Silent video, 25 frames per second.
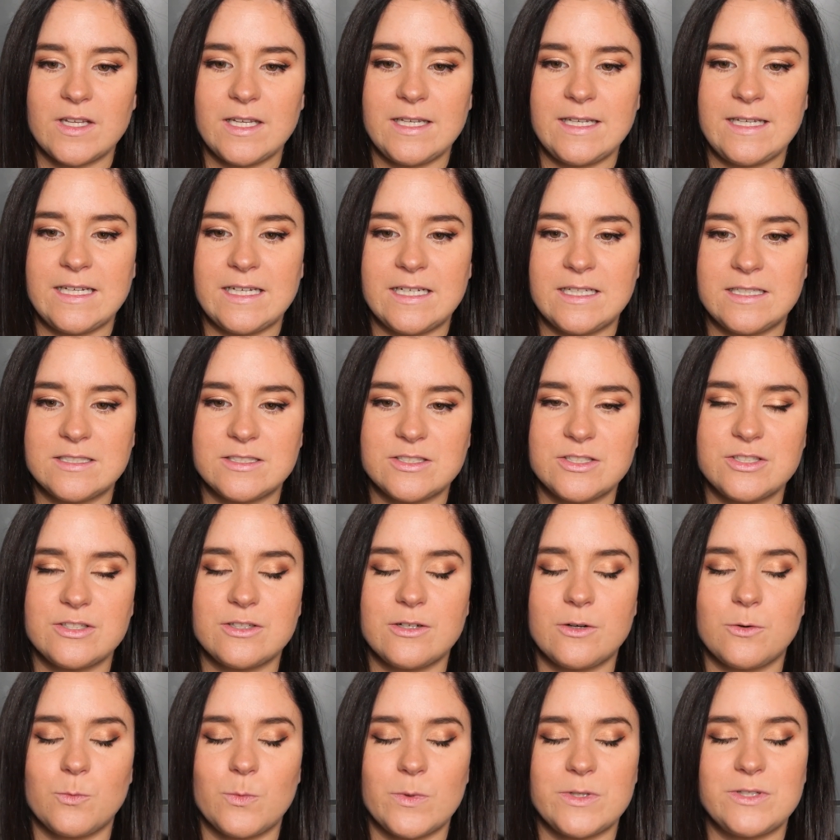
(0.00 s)
And, you
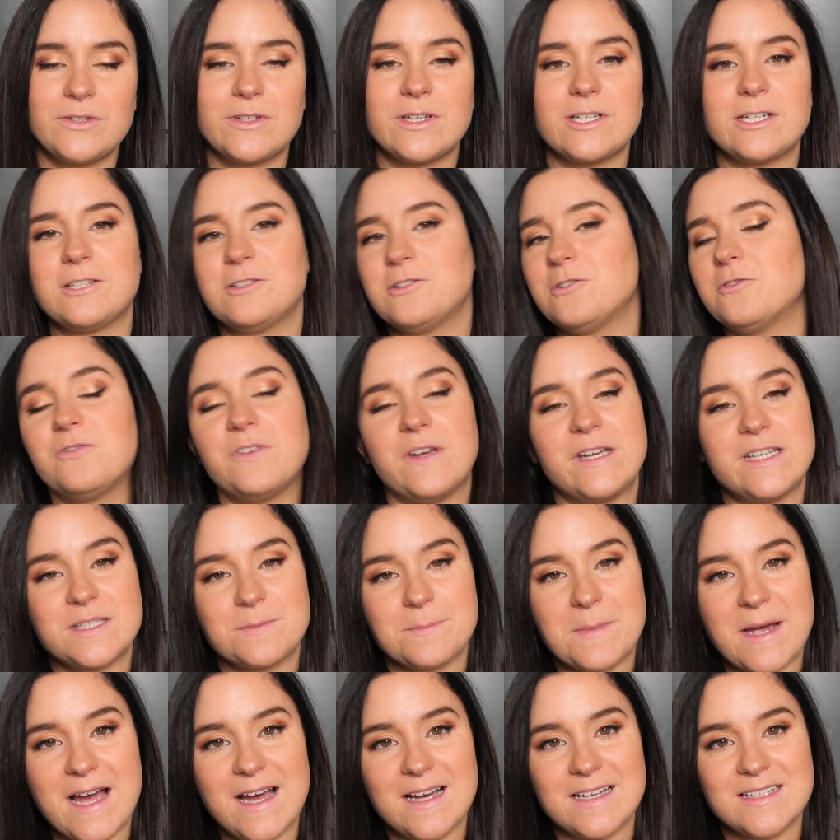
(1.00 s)
know, when you get a new
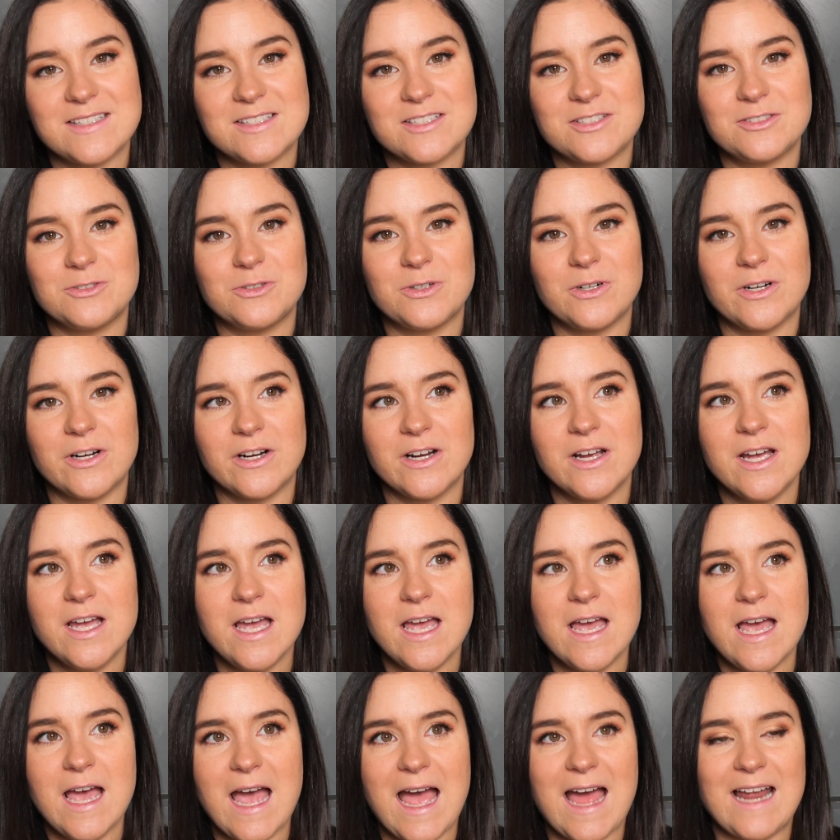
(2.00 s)
face mask or
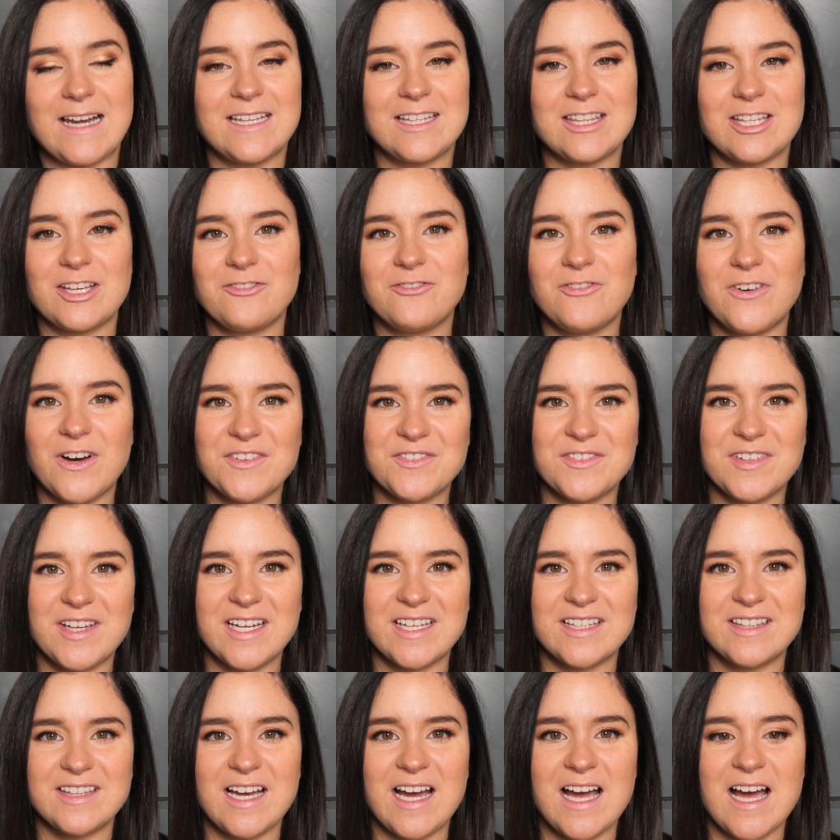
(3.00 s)
anything fun
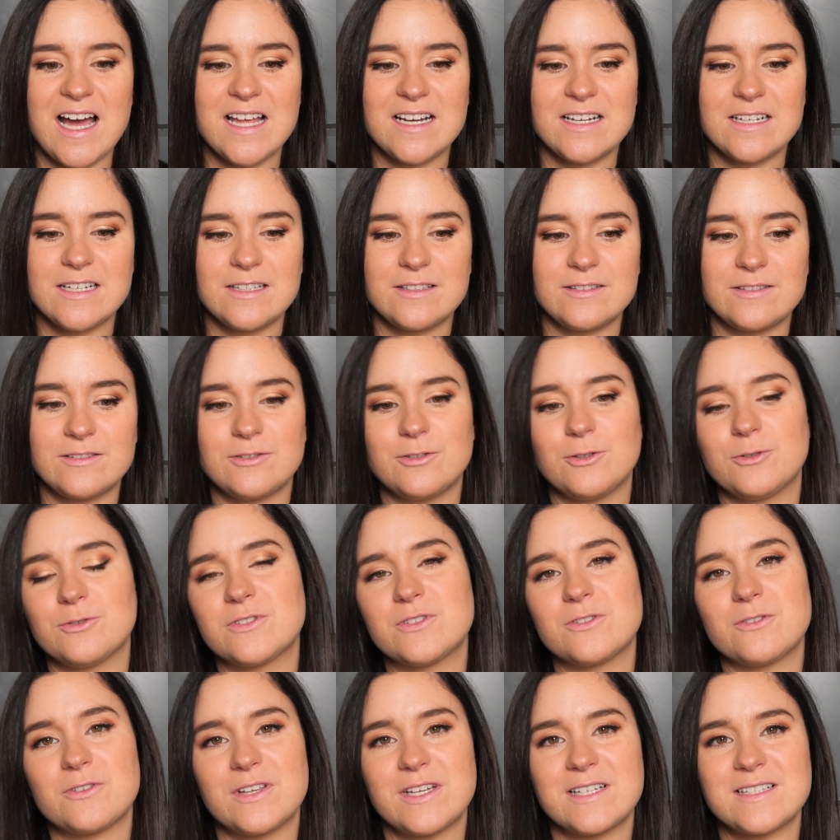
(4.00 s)
like that,
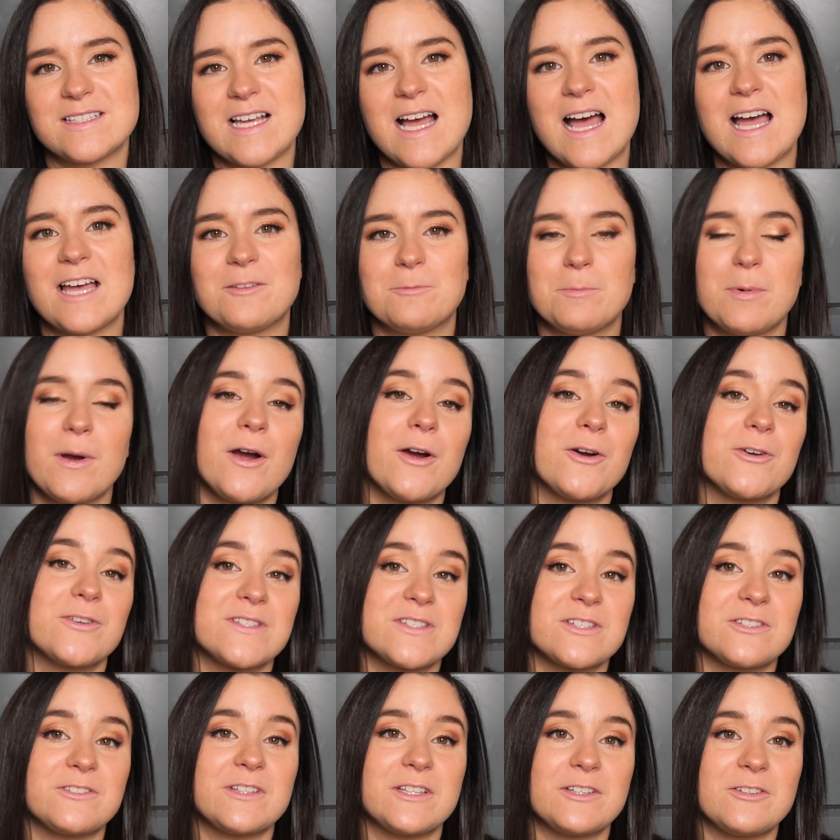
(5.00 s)
those are things I
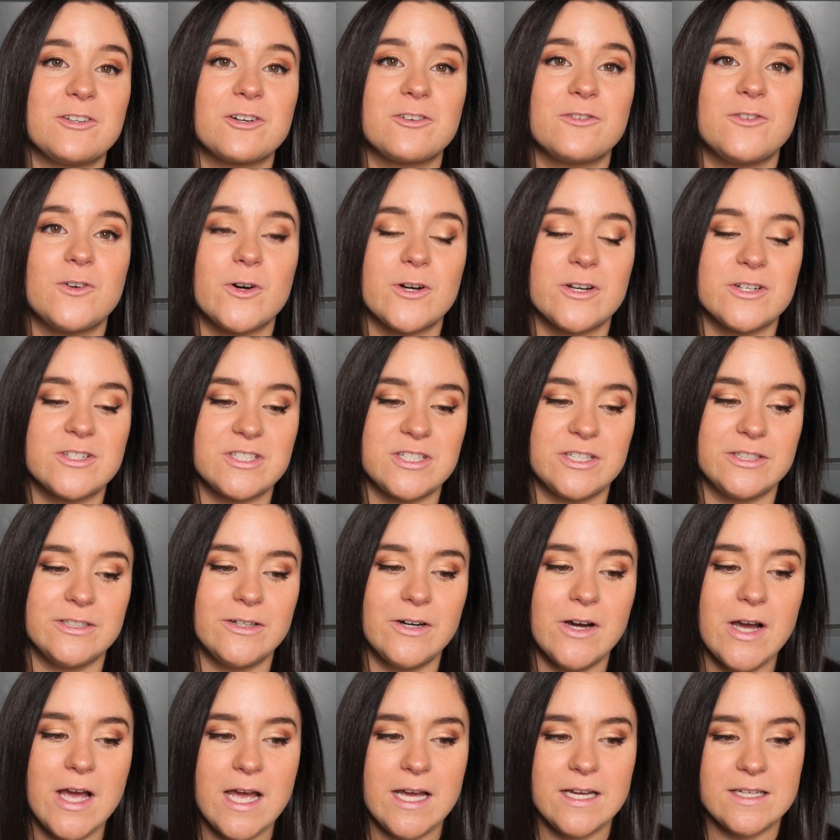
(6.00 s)
personally look forward to.